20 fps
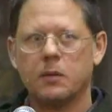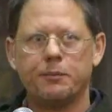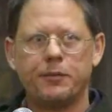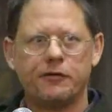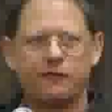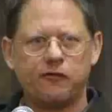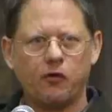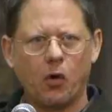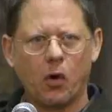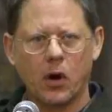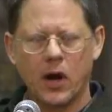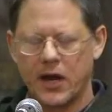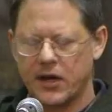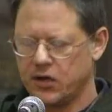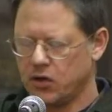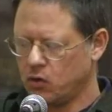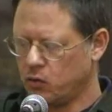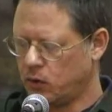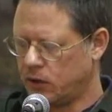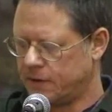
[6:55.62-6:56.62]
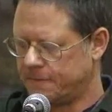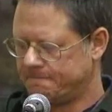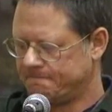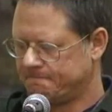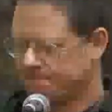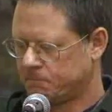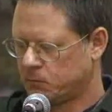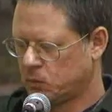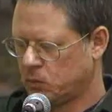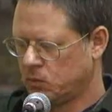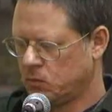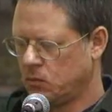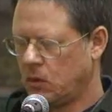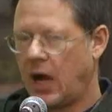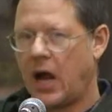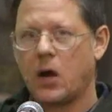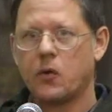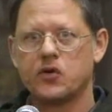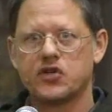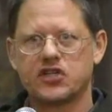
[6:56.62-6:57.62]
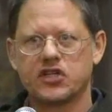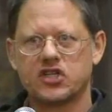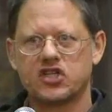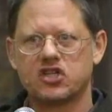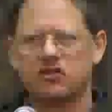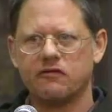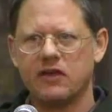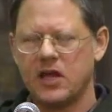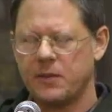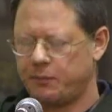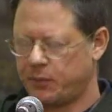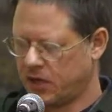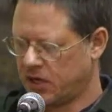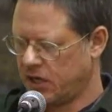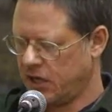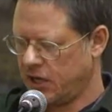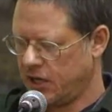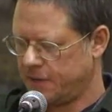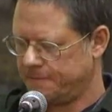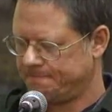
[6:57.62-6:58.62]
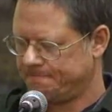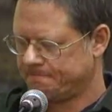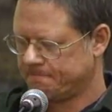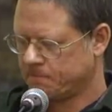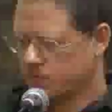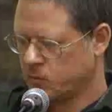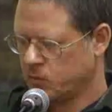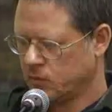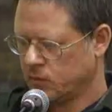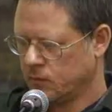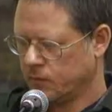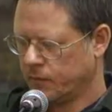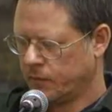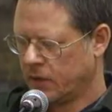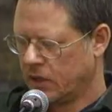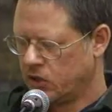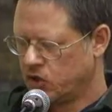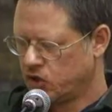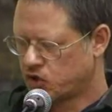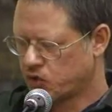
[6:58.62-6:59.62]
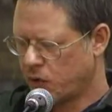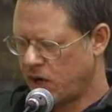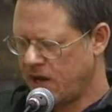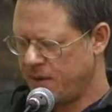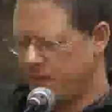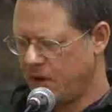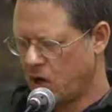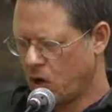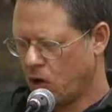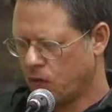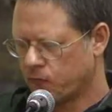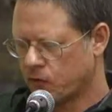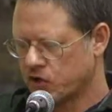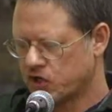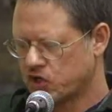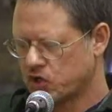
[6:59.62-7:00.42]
Before I knew it, I was asleep again, dreaming over